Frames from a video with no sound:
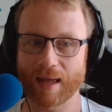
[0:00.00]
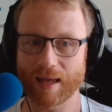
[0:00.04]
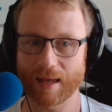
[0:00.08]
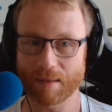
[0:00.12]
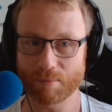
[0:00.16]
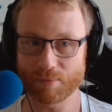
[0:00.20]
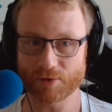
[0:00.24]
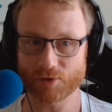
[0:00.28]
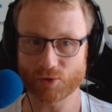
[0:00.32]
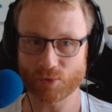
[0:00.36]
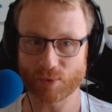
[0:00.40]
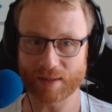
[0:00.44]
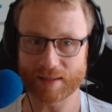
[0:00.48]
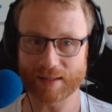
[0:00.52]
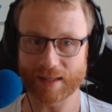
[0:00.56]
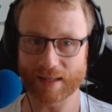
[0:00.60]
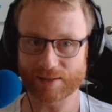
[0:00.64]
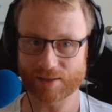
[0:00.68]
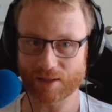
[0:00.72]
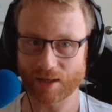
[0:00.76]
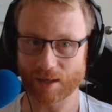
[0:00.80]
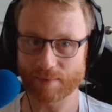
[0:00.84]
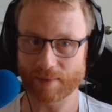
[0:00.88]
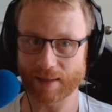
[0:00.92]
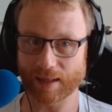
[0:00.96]
in between
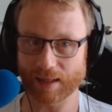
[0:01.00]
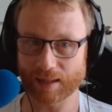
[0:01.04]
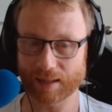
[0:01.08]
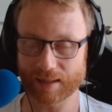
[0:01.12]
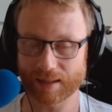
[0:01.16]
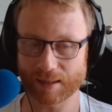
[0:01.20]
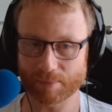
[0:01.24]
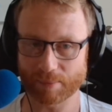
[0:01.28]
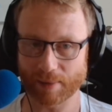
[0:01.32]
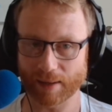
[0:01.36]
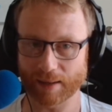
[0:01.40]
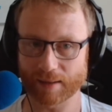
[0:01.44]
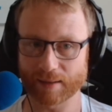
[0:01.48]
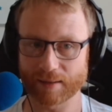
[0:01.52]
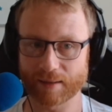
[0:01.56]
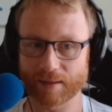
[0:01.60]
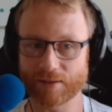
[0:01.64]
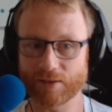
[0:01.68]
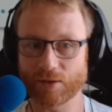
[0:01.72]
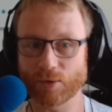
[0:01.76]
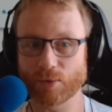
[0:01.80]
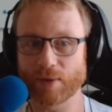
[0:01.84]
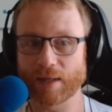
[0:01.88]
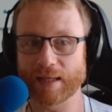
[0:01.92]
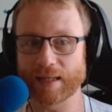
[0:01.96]
that time they click a button
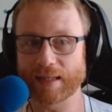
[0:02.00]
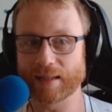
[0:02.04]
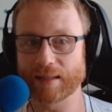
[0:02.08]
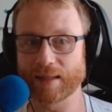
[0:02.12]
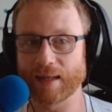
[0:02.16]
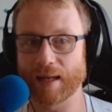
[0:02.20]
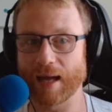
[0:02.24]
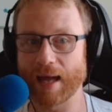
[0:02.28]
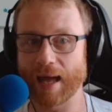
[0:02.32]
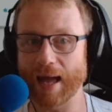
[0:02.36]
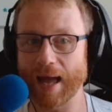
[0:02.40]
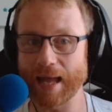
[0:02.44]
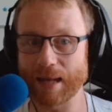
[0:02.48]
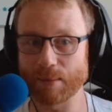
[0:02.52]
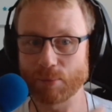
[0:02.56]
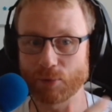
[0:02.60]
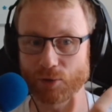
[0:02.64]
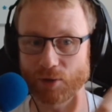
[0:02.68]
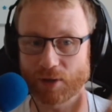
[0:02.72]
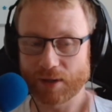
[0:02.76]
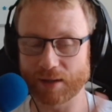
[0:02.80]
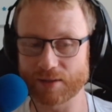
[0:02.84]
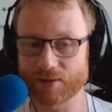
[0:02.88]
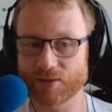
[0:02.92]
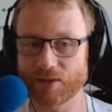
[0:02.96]
until they are
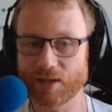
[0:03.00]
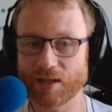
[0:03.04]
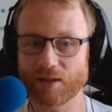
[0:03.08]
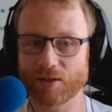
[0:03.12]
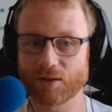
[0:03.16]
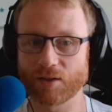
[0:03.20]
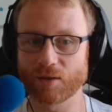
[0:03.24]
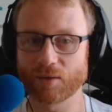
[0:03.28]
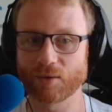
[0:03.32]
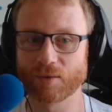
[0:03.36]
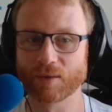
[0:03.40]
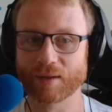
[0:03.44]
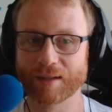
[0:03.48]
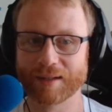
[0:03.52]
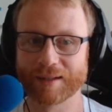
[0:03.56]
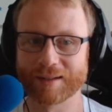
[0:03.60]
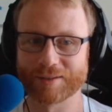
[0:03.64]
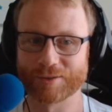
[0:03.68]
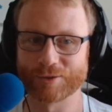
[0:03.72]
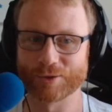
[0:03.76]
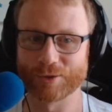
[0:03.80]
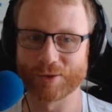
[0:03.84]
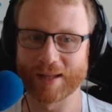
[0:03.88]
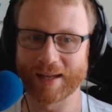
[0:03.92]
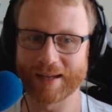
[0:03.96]
able to continue,
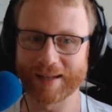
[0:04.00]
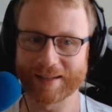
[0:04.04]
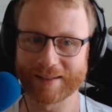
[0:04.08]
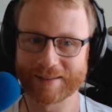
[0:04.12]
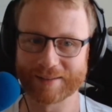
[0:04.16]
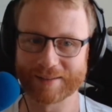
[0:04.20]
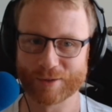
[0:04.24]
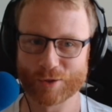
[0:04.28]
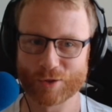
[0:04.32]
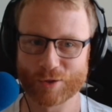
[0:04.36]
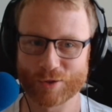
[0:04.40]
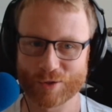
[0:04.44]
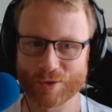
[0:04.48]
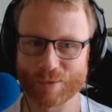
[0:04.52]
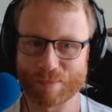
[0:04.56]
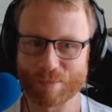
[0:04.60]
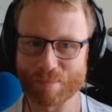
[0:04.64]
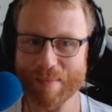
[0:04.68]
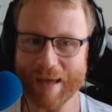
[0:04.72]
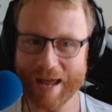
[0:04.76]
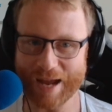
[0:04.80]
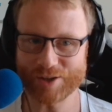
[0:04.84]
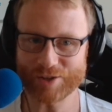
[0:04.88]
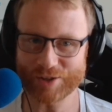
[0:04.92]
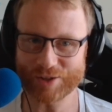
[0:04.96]
do they
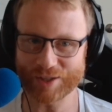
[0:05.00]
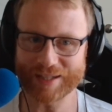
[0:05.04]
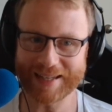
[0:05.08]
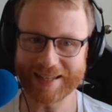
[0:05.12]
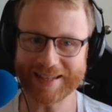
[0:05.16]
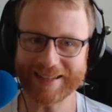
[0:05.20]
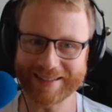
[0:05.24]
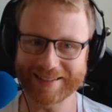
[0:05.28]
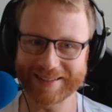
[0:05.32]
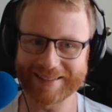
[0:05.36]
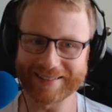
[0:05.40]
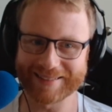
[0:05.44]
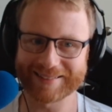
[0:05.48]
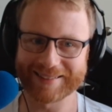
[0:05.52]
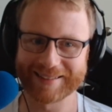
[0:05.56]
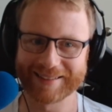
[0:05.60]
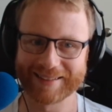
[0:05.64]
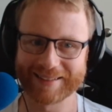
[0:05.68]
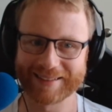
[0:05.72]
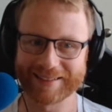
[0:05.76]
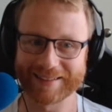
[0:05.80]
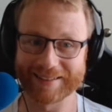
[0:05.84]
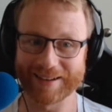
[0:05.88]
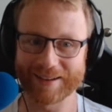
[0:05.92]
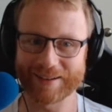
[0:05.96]
mash the keys,
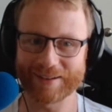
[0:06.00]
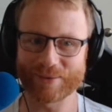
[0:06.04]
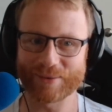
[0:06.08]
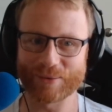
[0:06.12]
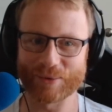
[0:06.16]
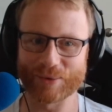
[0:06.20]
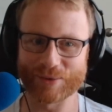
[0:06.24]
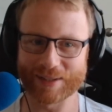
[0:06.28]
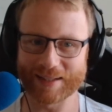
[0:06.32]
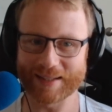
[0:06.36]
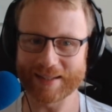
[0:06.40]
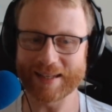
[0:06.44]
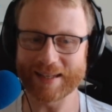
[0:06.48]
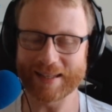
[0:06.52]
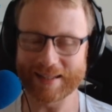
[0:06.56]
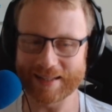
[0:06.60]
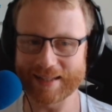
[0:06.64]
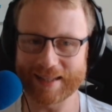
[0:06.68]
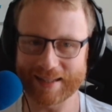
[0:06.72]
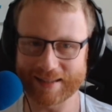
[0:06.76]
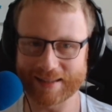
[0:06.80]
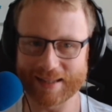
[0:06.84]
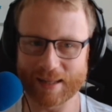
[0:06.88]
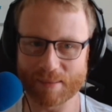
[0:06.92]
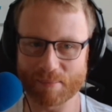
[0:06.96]
or do they
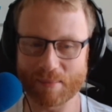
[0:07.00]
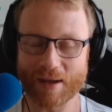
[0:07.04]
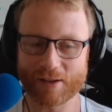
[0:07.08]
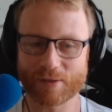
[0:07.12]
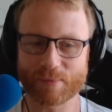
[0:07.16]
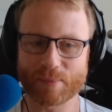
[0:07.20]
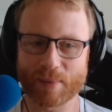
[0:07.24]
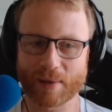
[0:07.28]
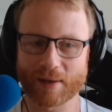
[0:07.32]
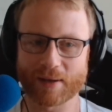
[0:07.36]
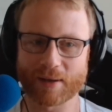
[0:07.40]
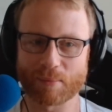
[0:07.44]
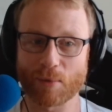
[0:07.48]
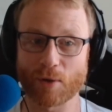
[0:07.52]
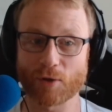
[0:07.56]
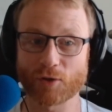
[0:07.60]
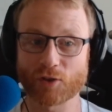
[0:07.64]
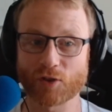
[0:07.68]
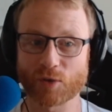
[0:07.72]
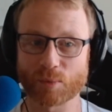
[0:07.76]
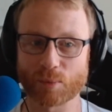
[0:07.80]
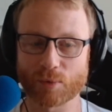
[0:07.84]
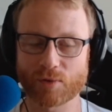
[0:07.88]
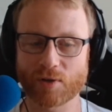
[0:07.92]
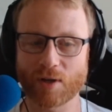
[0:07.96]
hit their mouse button
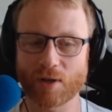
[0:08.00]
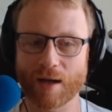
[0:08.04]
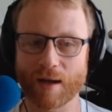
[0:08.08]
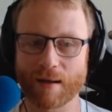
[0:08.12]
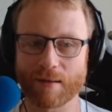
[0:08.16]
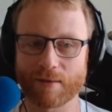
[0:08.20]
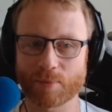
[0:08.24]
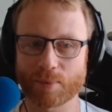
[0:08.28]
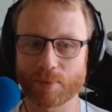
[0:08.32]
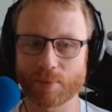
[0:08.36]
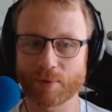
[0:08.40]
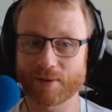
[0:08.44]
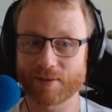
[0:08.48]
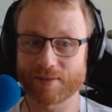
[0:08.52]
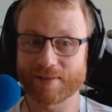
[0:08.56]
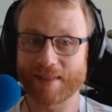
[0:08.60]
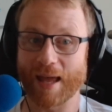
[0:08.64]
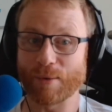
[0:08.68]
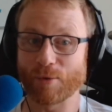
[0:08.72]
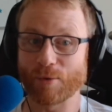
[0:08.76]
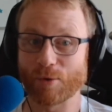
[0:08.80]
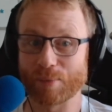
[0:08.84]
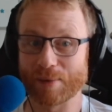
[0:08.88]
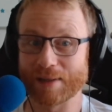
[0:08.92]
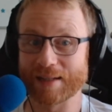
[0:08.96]
multiple times? Because
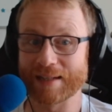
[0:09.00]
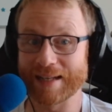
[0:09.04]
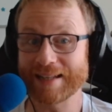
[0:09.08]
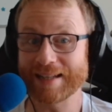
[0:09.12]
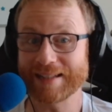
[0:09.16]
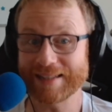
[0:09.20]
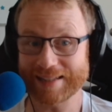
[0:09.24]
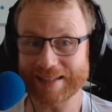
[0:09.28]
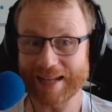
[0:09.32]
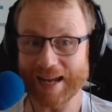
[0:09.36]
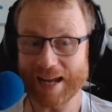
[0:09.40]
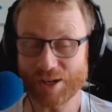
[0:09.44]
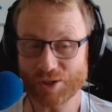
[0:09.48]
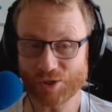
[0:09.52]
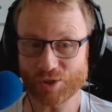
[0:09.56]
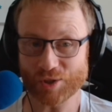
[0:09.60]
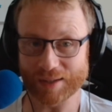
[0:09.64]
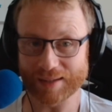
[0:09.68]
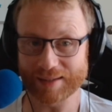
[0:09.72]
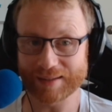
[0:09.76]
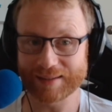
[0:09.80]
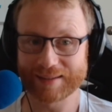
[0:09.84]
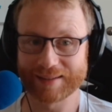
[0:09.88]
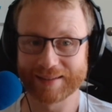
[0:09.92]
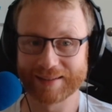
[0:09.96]
that would be an
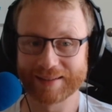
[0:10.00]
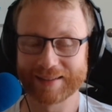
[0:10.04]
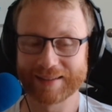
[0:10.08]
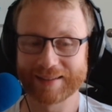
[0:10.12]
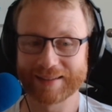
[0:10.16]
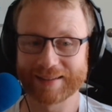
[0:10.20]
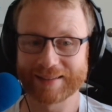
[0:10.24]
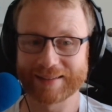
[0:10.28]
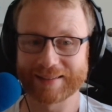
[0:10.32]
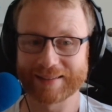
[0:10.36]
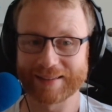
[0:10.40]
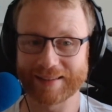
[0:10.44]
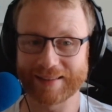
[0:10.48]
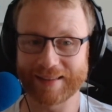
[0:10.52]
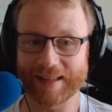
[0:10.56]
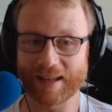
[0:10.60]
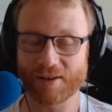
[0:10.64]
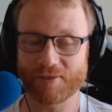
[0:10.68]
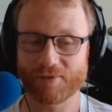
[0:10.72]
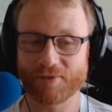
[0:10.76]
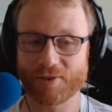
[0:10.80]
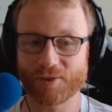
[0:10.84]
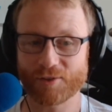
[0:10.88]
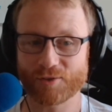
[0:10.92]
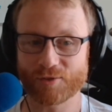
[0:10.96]
indication that they
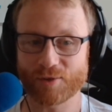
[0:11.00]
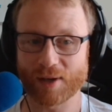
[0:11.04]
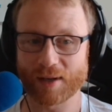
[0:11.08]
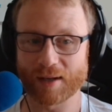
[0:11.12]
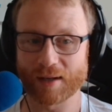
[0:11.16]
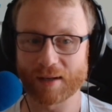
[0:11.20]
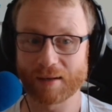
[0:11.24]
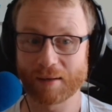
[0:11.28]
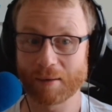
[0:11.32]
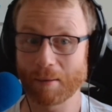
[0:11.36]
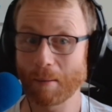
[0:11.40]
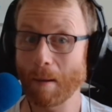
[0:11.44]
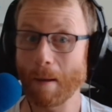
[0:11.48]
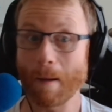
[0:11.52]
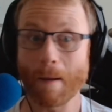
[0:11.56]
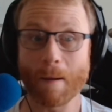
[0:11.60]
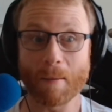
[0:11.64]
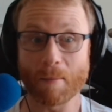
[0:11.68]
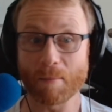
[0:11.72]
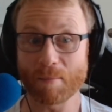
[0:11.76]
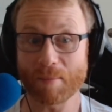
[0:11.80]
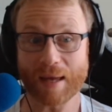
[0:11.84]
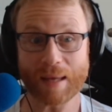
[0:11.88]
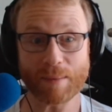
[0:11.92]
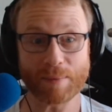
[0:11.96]
are frustrated.
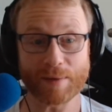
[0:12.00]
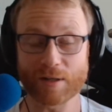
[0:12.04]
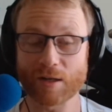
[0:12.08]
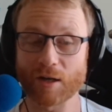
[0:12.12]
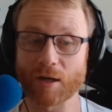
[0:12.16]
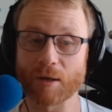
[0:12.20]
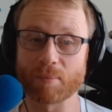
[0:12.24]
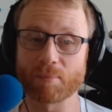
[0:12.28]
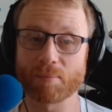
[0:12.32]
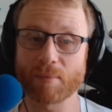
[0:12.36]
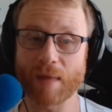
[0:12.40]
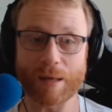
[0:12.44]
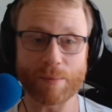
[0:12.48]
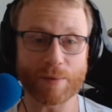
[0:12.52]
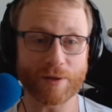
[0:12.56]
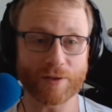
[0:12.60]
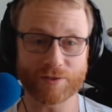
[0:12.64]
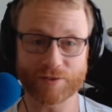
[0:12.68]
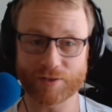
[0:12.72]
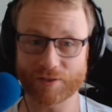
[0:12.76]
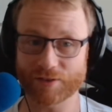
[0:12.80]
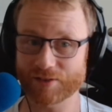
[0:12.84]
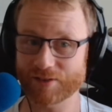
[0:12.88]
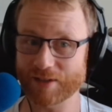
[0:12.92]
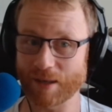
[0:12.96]
Maybe not. Maybe
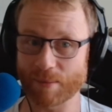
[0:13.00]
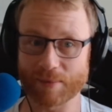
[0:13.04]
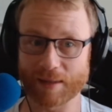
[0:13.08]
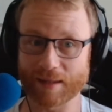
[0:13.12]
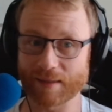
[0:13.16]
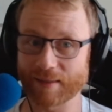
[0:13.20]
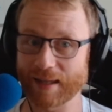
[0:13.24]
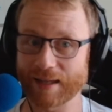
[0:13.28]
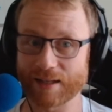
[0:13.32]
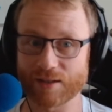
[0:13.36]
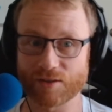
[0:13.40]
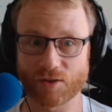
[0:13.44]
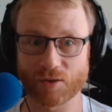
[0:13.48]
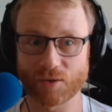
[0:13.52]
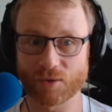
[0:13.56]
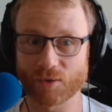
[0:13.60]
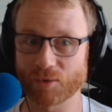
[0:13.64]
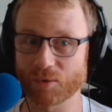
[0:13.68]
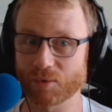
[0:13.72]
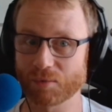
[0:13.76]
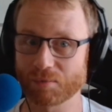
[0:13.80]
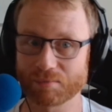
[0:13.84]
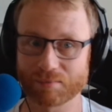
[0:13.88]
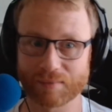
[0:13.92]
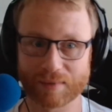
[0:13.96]
it's just something they
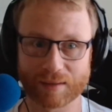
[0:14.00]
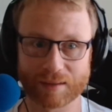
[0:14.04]
do,